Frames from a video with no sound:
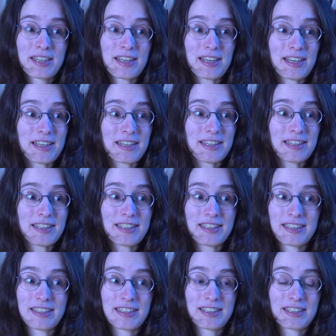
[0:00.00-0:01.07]

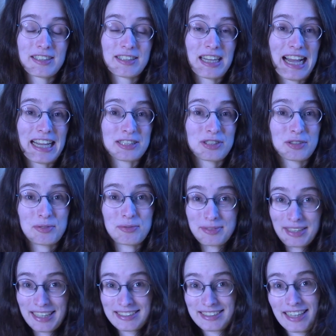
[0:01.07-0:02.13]
uh, as soon
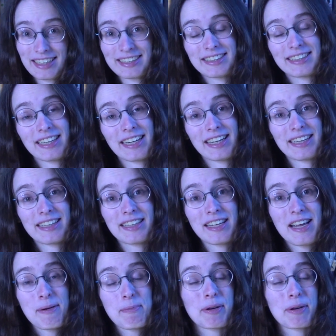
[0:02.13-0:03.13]
as I can